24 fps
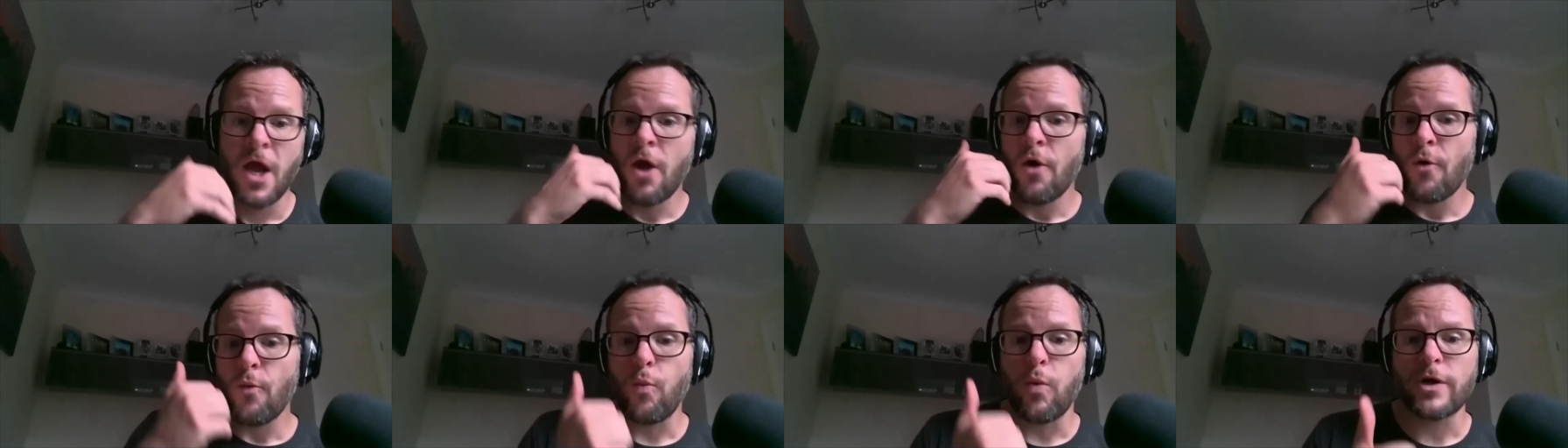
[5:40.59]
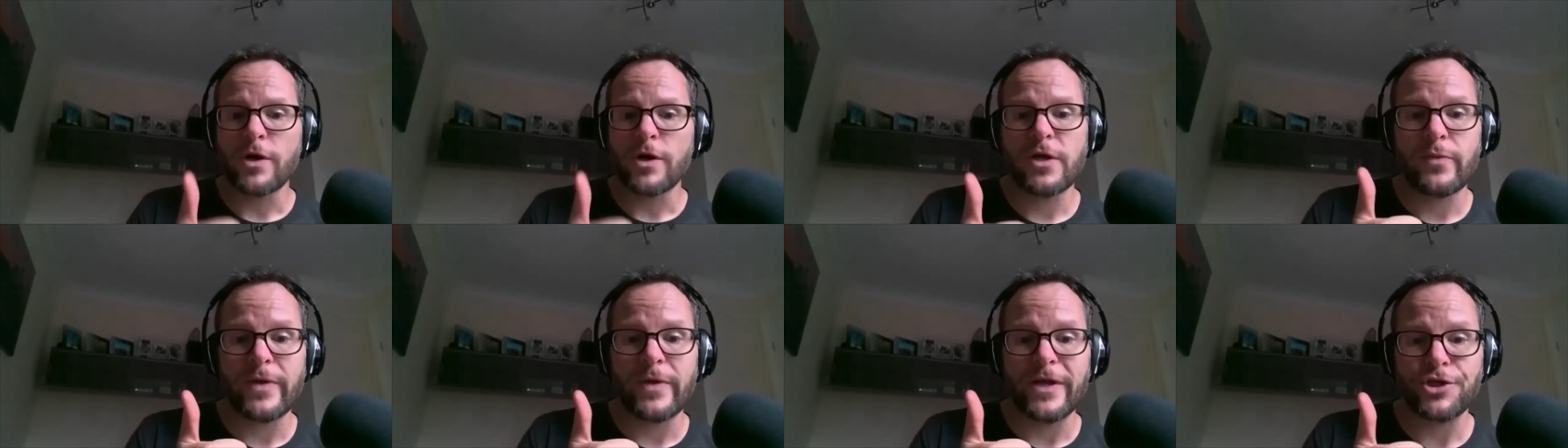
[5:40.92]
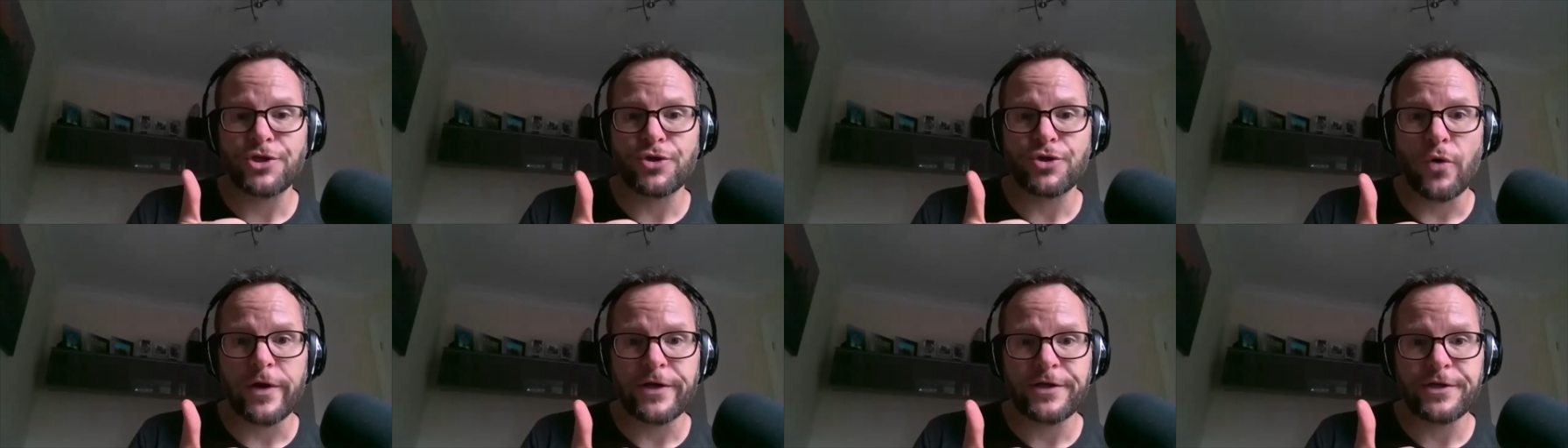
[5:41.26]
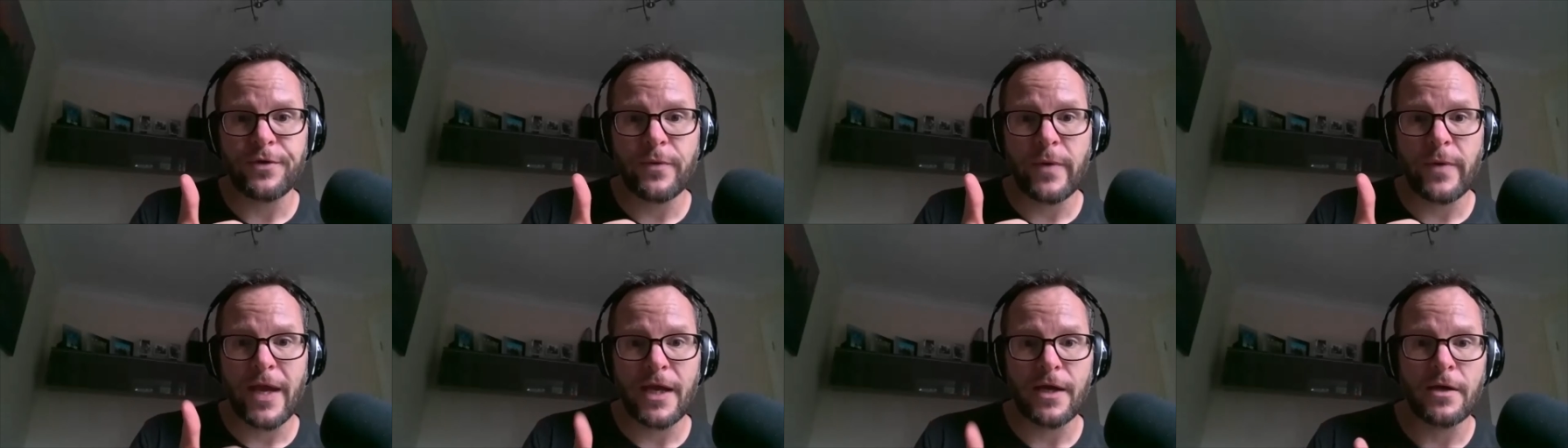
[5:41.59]
what do you enjoy
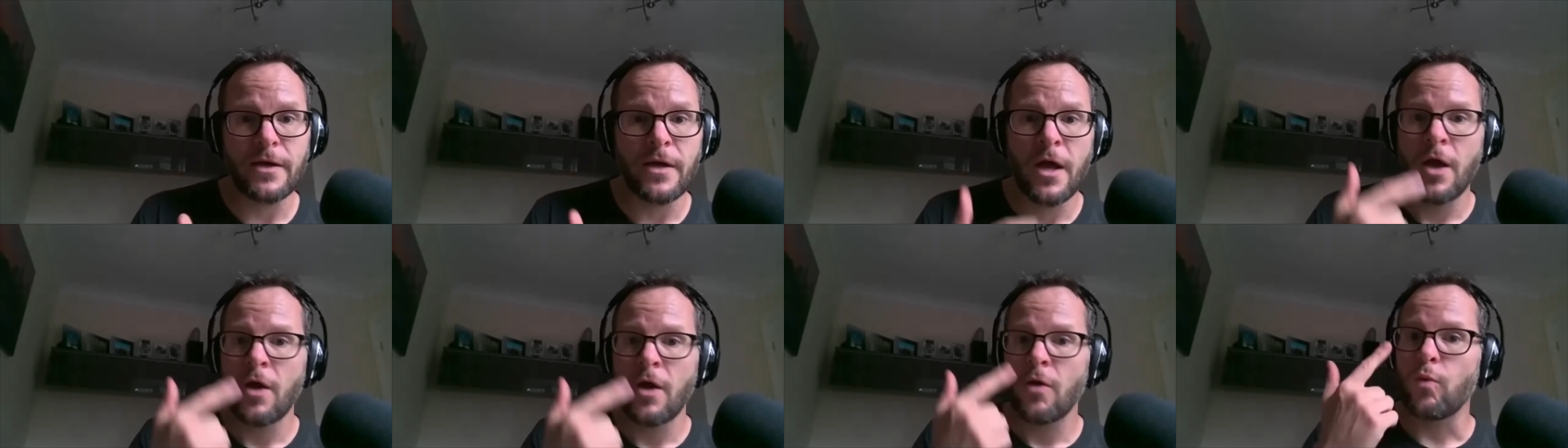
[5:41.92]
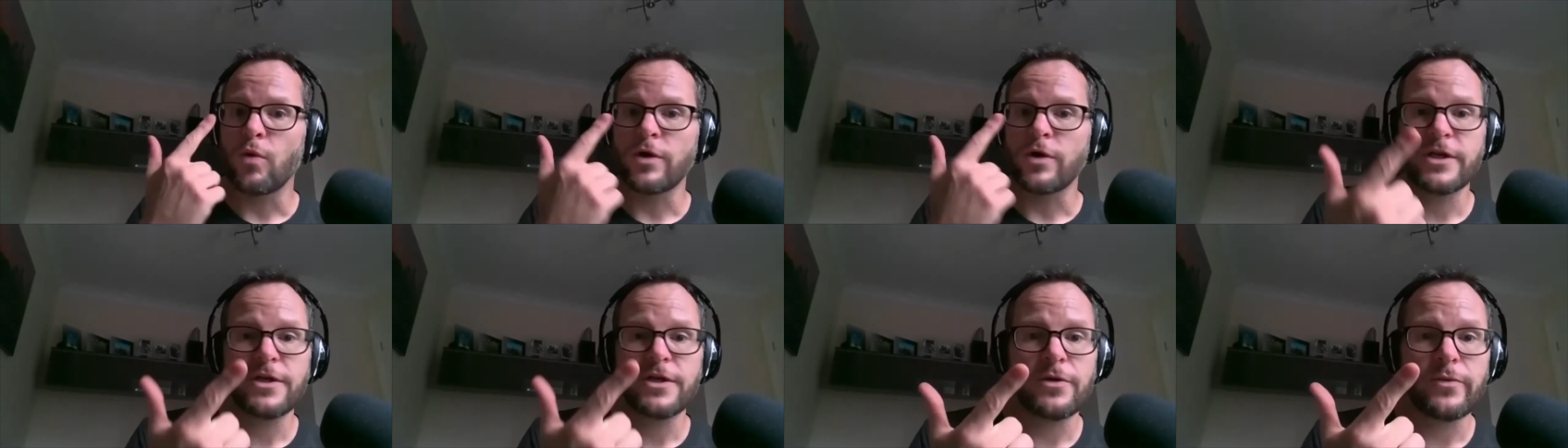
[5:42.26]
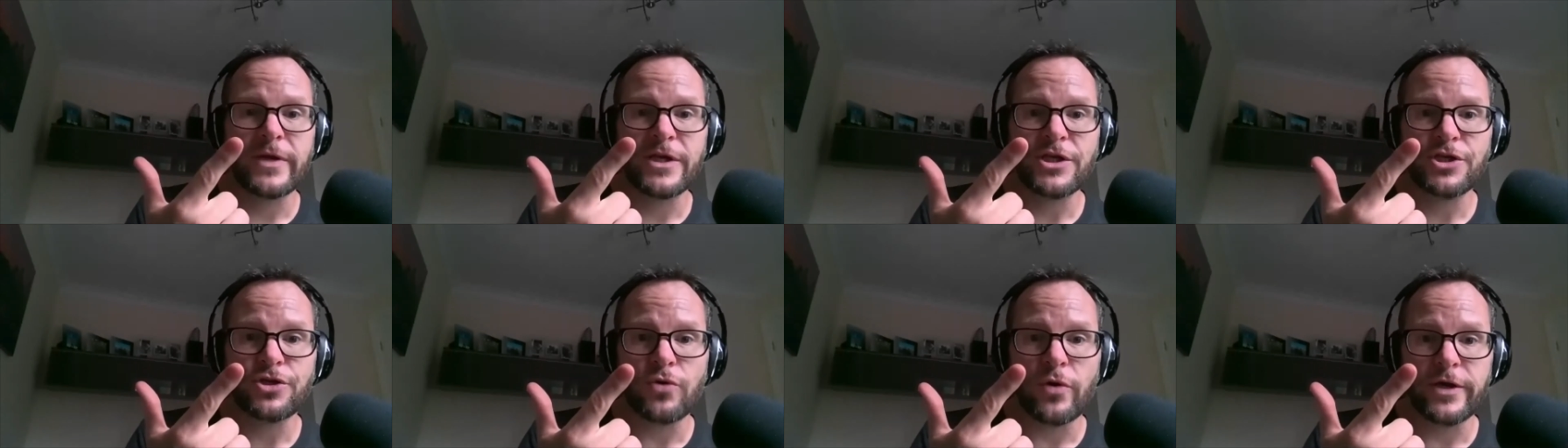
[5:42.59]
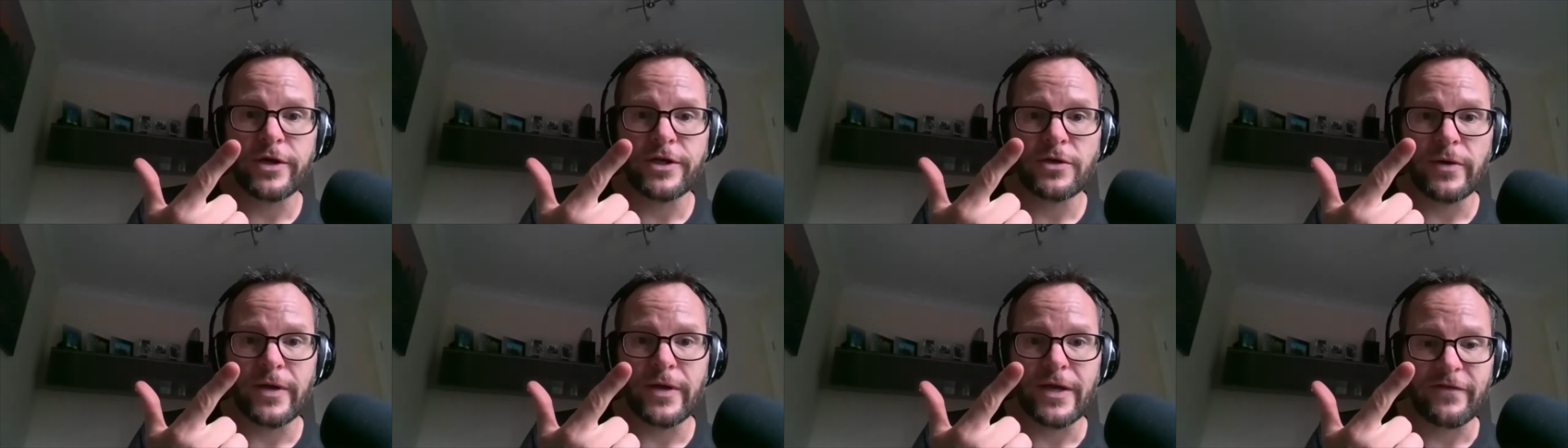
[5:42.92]
doing? What did you enjoy
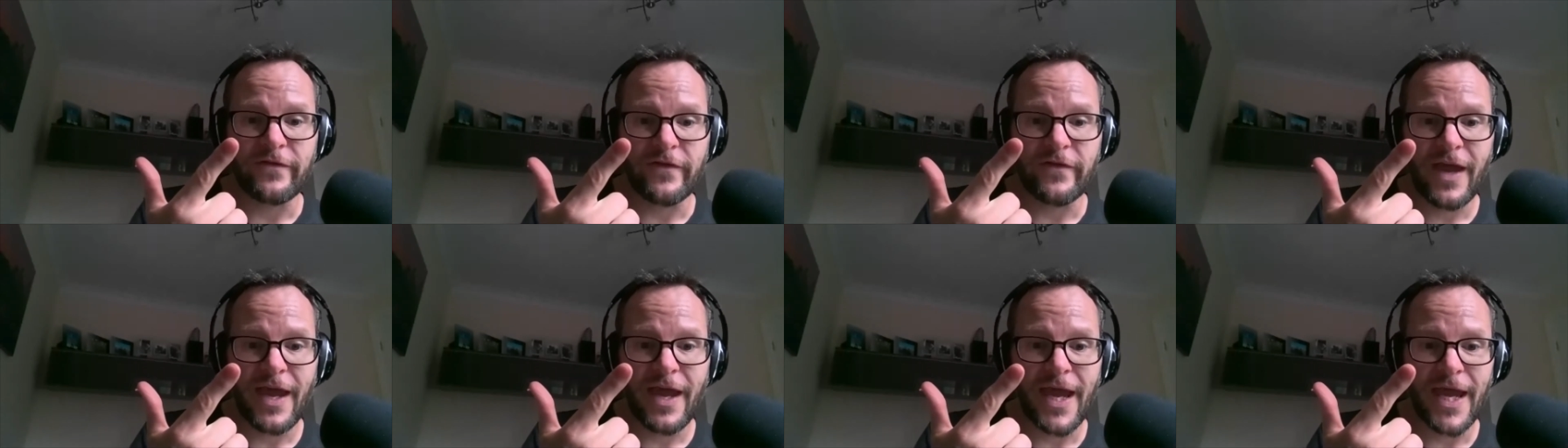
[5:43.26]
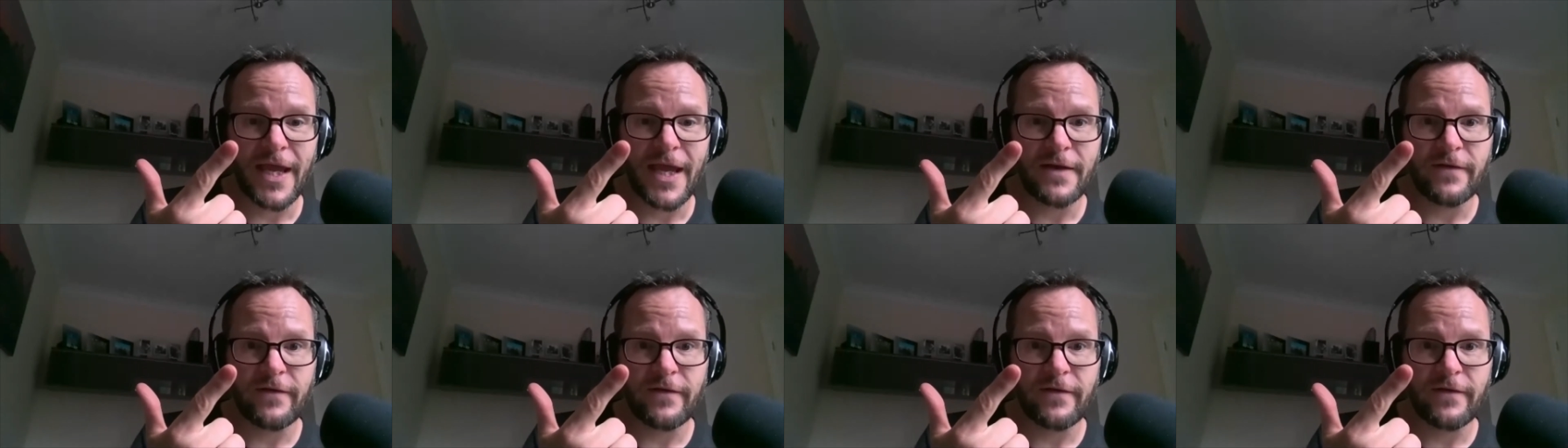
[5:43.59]
doing as a kid?